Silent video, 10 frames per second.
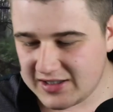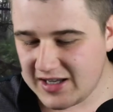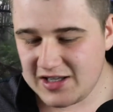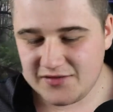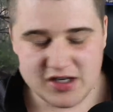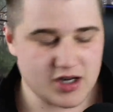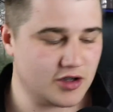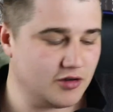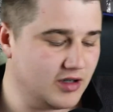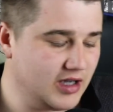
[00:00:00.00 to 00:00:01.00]
Today's
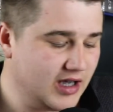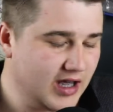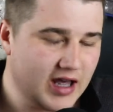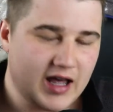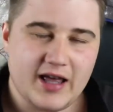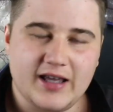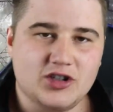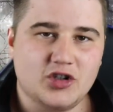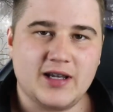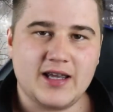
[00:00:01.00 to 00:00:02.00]
video
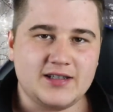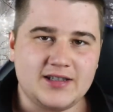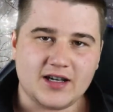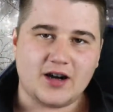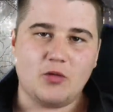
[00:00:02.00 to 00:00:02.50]
is on India.